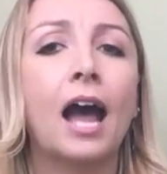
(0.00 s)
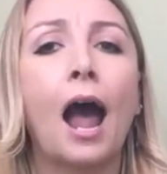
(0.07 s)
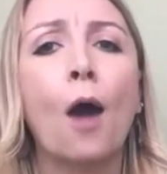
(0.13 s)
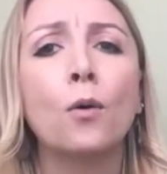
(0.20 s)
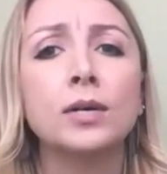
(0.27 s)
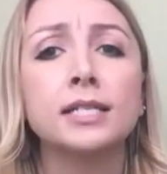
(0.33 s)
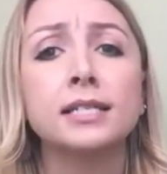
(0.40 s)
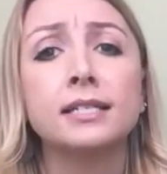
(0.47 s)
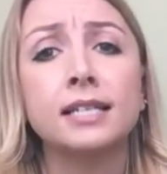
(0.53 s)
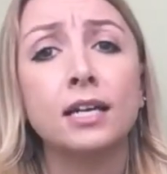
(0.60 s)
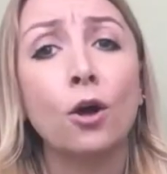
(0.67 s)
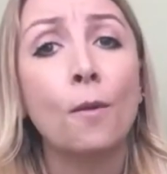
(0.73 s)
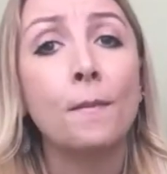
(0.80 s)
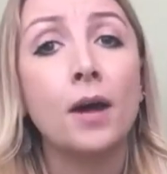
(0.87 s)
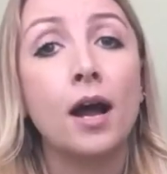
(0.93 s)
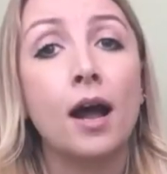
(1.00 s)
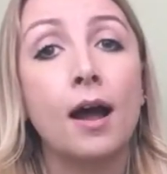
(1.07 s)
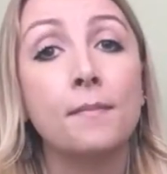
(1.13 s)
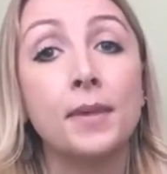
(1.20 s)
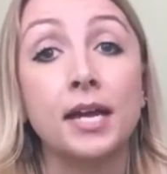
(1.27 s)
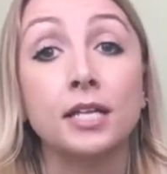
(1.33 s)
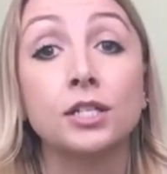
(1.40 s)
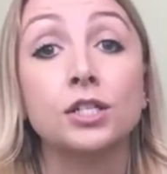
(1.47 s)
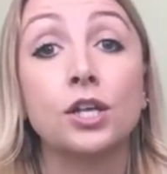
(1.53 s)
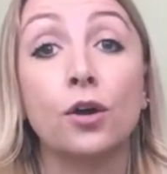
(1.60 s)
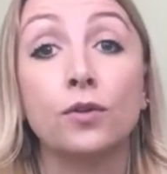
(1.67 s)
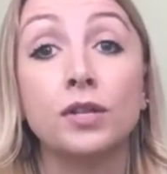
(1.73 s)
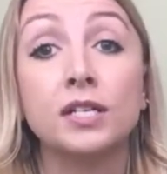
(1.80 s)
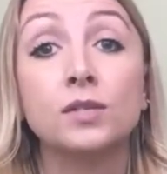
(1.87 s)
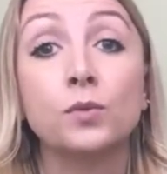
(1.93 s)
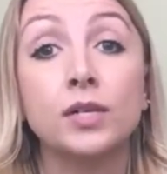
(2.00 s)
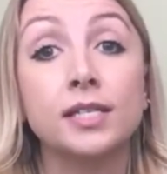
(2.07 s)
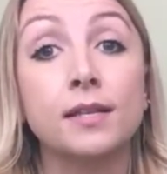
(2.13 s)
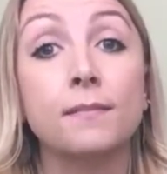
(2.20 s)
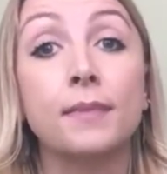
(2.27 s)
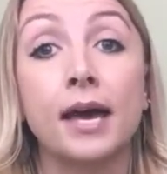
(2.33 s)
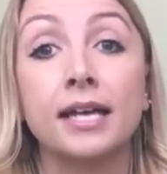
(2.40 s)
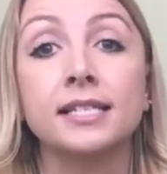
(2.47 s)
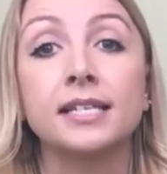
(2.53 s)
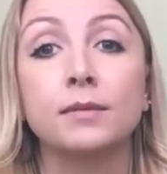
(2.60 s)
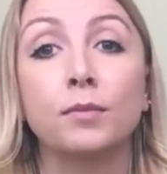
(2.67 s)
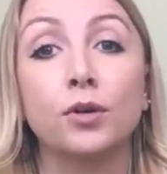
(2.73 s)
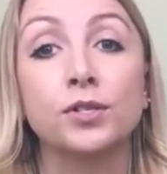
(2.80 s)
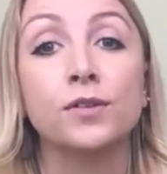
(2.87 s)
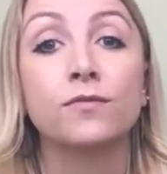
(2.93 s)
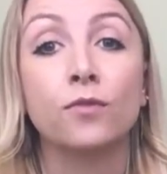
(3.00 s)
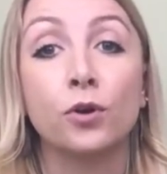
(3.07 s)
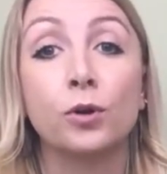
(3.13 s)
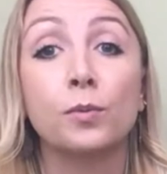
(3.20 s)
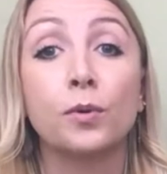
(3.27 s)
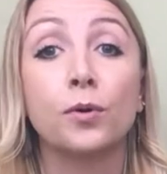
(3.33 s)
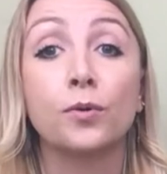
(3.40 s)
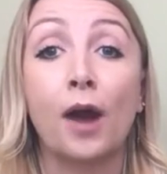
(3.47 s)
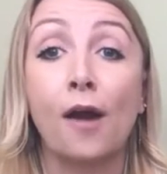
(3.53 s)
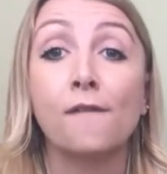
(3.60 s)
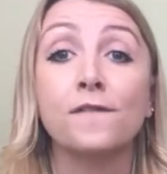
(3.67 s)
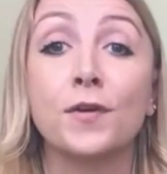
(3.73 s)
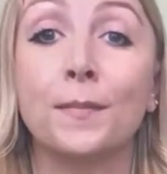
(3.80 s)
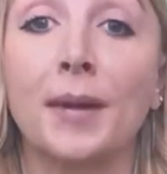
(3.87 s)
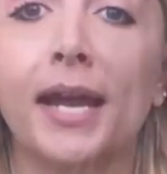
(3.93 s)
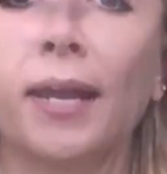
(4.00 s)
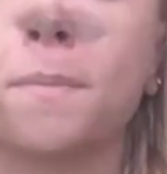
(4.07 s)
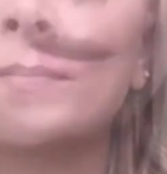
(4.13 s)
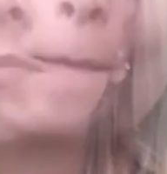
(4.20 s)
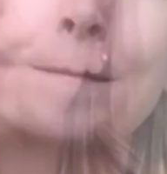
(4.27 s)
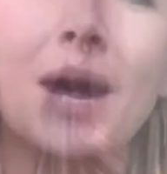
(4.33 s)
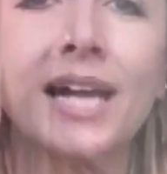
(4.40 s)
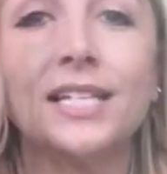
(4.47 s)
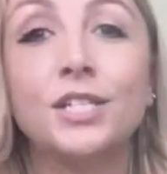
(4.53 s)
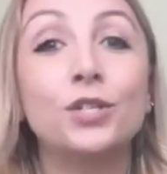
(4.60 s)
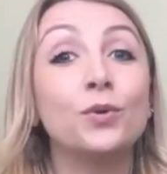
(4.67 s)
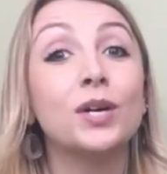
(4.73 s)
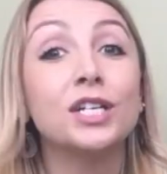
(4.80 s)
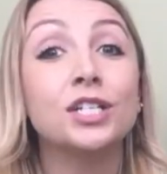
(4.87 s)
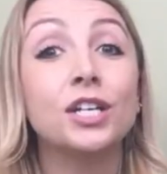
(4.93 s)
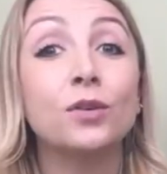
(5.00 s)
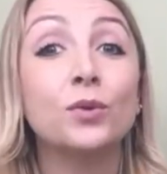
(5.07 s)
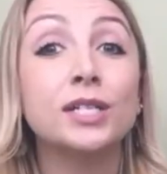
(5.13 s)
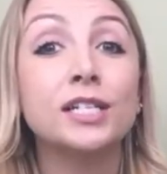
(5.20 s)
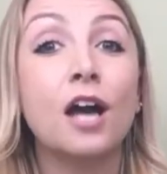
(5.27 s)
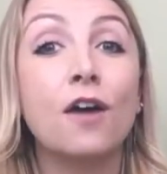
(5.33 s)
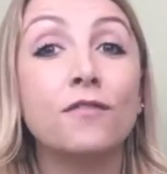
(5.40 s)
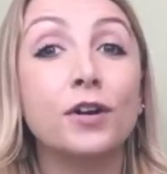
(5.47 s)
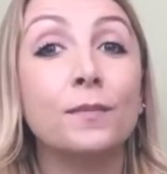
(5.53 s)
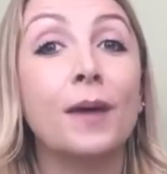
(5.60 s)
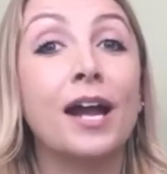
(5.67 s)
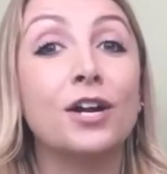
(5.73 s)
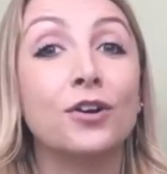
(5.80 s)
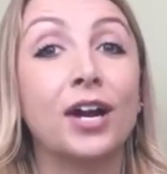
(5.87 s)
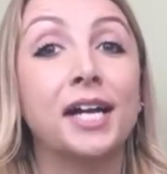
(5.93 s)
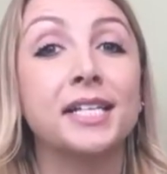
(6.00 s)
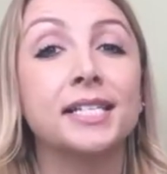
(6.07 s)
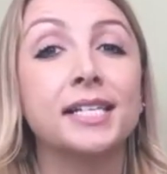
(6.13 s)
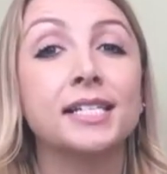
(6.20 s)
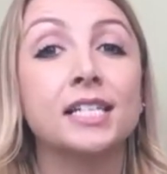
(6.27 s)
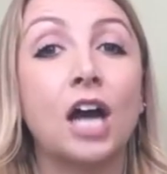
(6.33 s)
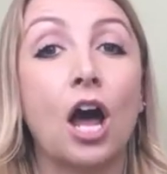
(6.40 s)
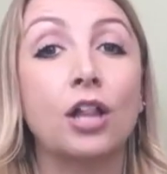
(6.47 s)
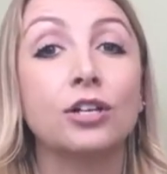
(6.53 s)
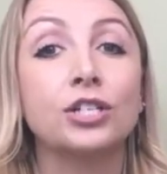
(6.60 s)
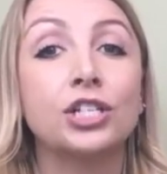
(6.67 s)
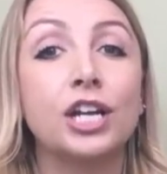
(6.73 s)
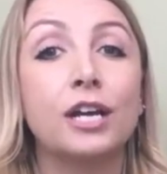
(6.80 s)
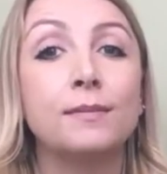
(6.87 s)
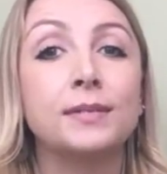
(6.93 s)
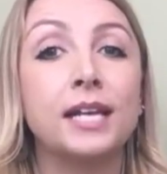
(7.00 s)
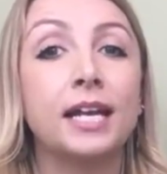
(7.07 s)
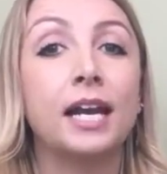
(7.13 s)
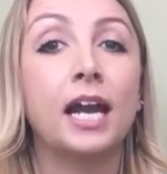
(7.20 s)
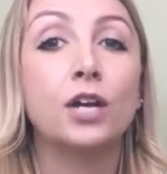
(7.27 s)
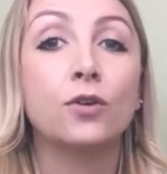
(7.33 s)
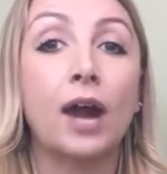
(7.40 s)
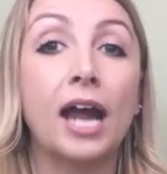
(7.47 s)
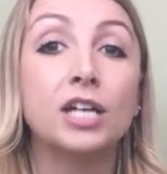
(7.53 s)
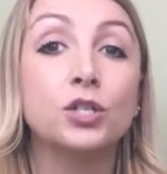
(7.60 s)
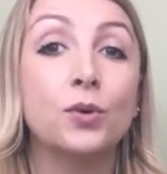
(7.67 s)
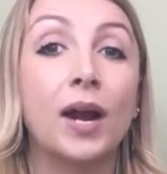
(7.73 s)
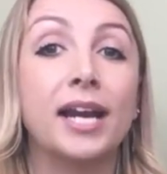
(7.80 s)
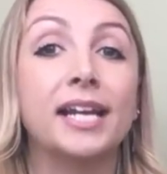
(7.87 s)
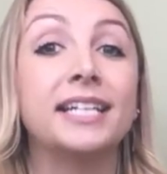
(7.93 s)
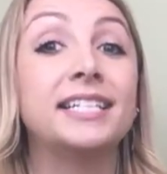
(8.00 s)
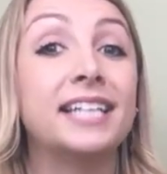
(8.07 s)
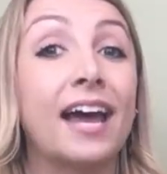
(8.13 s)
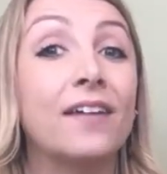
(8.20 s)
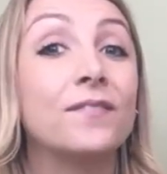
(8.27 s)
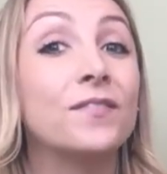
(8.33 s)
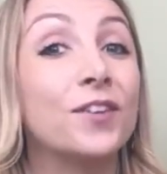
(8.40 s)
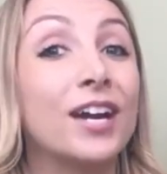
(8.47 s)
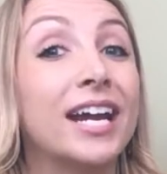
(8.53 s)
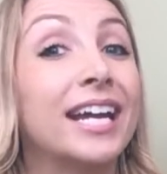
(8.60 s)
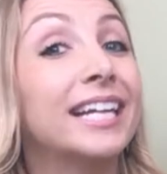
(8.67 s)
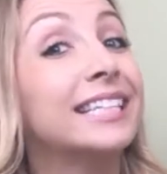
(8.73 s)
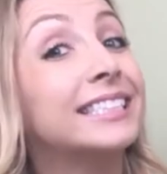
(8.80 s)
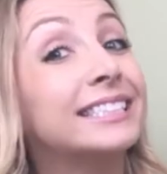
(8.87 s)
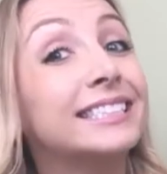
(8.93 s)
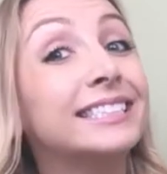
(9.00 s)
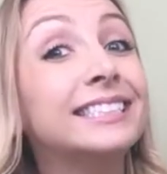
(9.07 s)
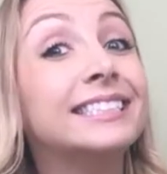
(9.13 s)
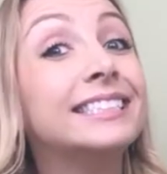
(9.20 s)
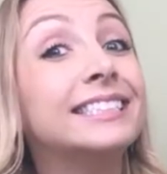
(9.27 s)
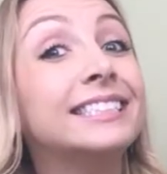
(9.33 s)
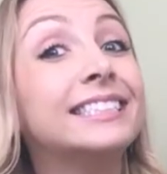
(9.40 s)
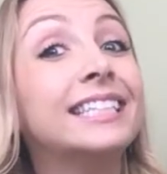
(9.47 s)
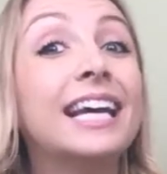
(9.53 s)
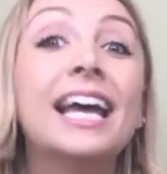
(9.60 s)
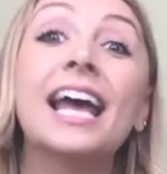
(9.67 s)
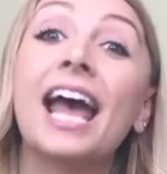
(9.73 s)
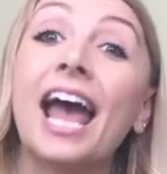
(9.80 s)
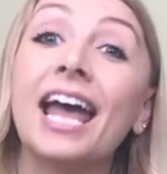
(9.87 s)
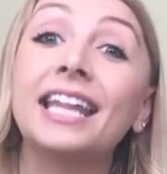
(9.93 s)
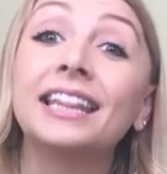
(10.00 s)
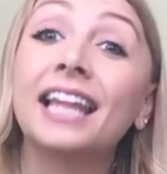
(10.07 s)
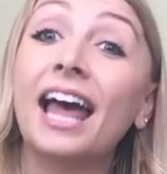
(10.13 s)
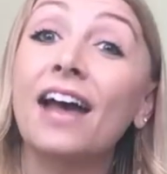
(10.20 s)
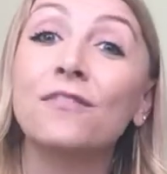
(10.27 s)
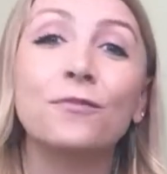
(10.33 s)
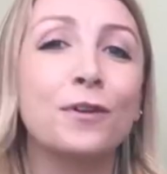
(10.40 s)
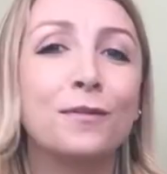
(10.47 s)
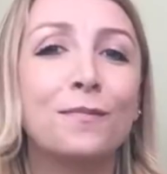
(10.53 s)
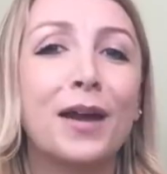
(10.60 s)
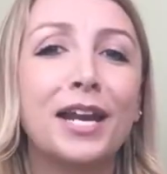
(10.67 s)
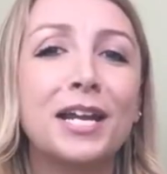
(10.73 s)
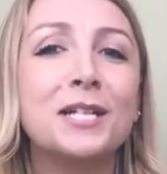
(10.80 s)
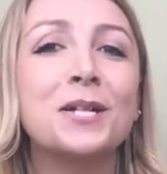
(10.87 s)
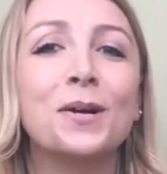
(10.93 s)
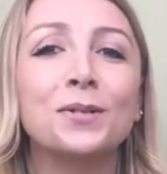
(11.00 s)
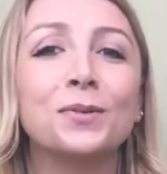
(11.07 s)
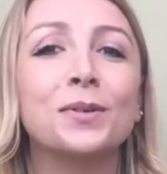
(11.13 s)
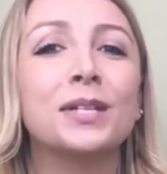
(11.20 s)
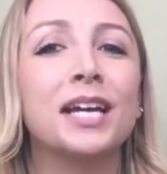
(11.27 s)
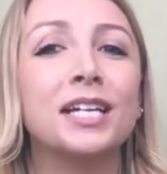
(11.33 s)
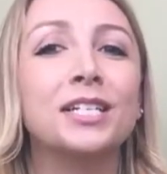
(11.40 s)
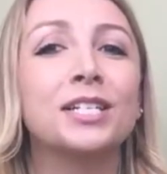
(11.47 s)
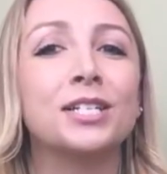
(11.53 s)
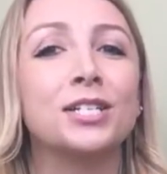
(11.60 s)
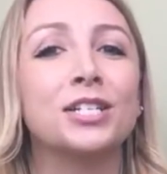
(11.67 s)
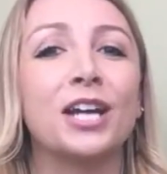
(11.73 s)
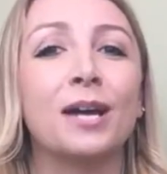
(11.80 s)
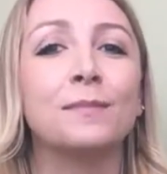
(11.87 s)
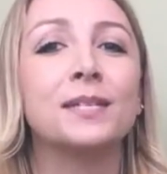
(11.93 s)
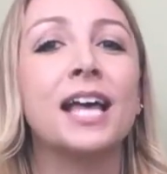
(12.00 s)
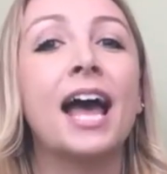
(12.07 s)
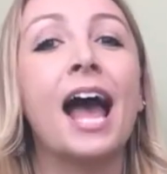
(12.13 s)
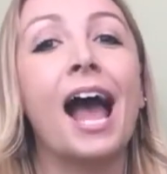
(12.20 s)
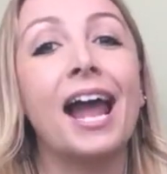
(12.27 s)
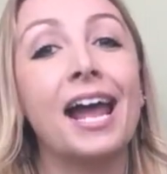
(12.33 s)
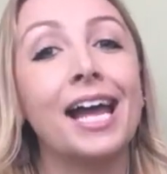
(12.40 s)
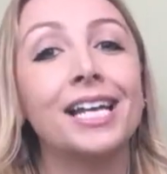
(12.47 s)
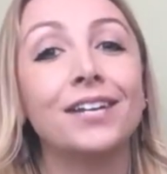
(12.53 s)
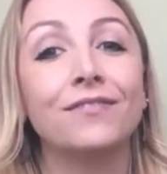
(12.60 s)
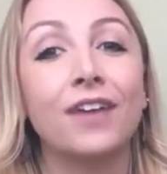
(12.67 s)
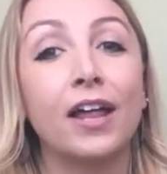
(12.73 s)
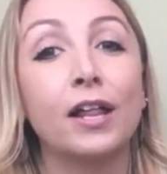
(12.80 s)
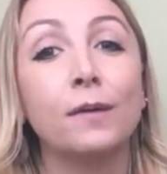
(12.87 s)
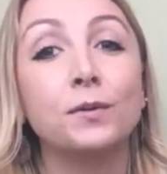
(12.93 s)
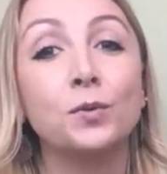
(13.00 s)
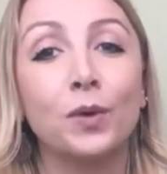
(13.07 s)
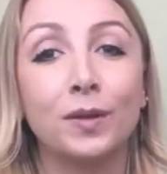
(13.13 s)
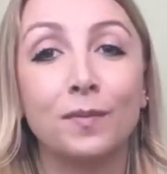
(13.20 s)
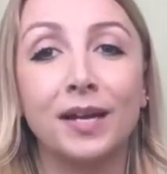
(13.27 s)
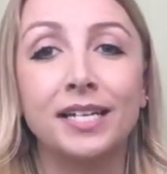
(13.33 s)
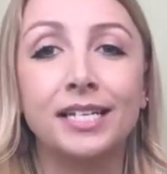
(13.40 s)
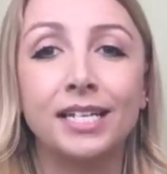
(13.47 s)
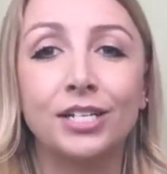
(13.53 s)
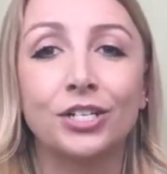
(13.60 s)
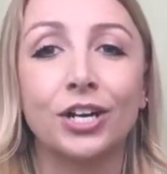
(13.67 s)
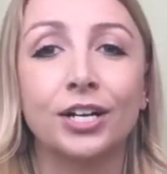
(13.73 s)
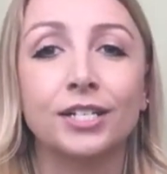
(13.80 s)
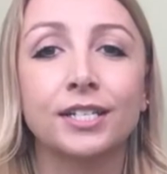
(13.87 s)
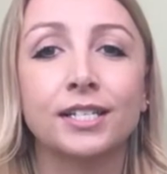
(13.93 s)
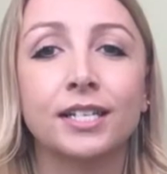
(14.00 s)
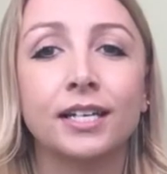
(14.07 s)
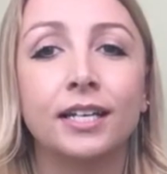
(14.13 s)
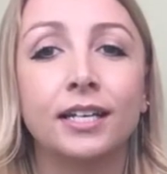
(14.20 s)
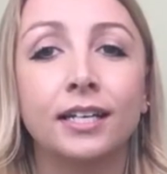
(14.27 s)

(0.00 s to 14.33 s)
I was a single mom, and so this was the best and most affordable route for me. My tuition was covered by grants and scholarships, and I graduated debt-free. Yes! And left with many close relationships I had developed with my teachers.